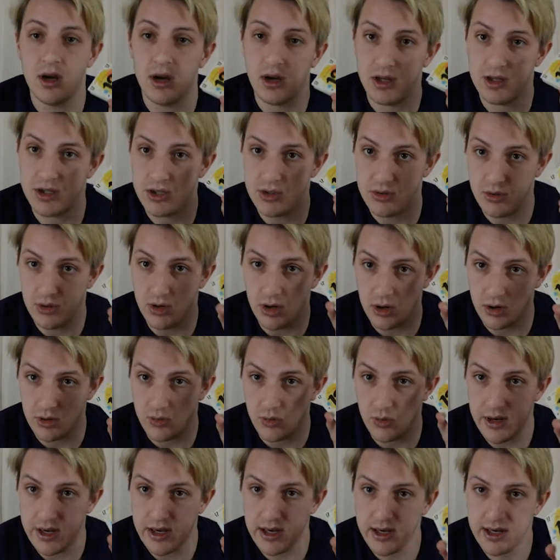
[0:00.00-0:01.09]
a 2-card
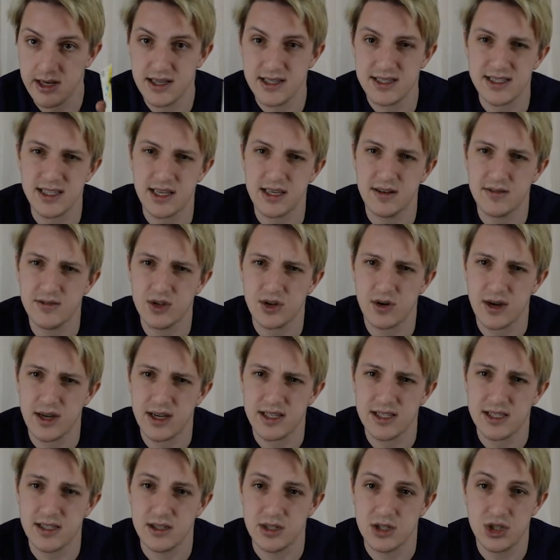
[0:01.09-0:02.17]
win instead of
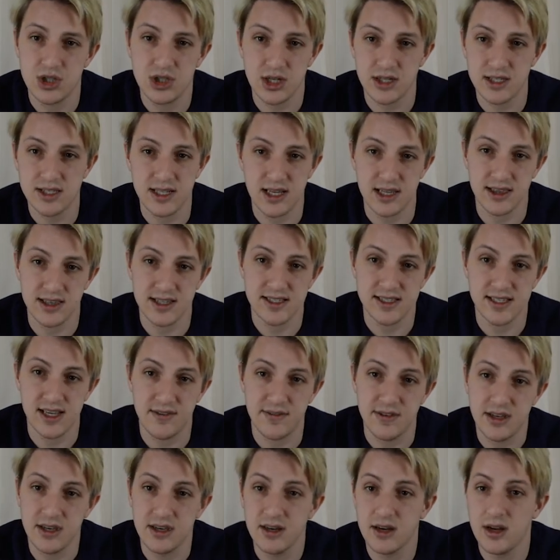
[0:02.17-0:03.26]
trying to just get the
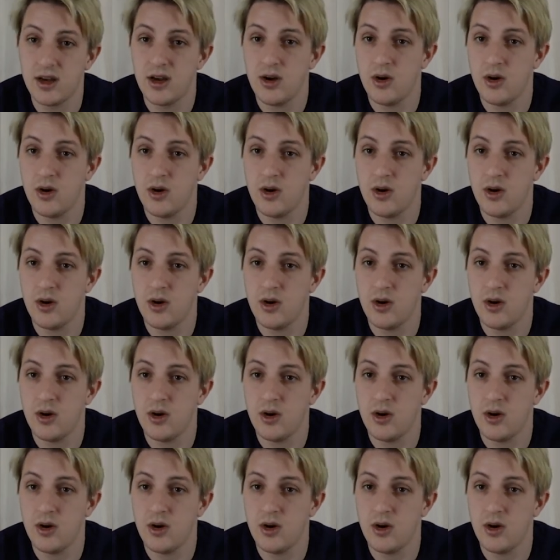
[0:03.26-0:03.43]
7